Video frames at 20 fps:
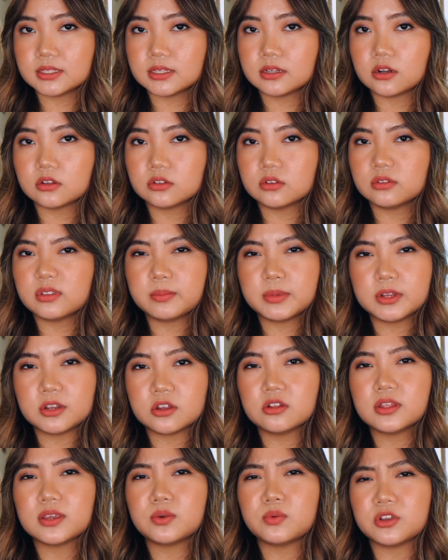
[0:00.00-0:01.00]
and also let me
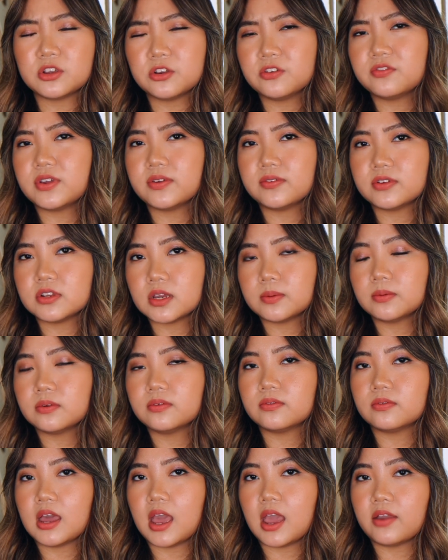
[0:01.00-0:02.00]
know like what your favorite type
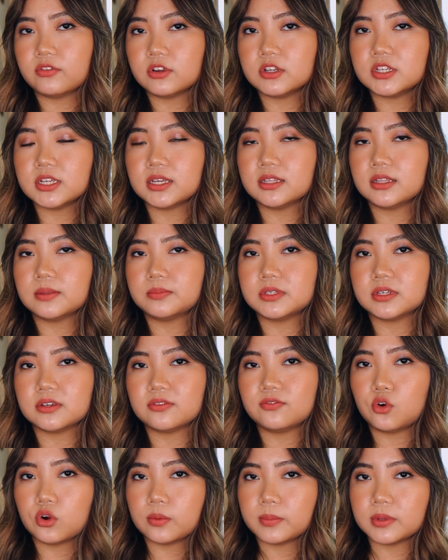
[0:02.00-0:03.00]
of everyday lipstick
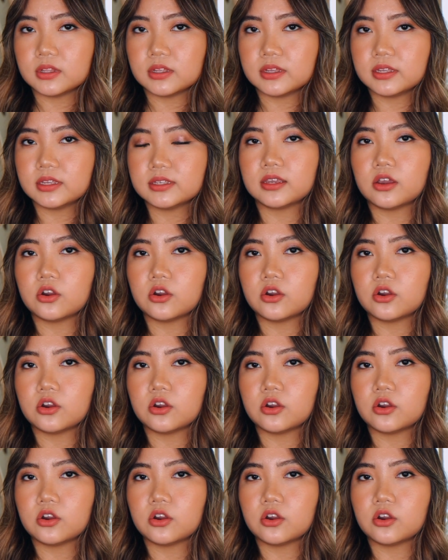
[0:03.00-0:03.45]
formula is.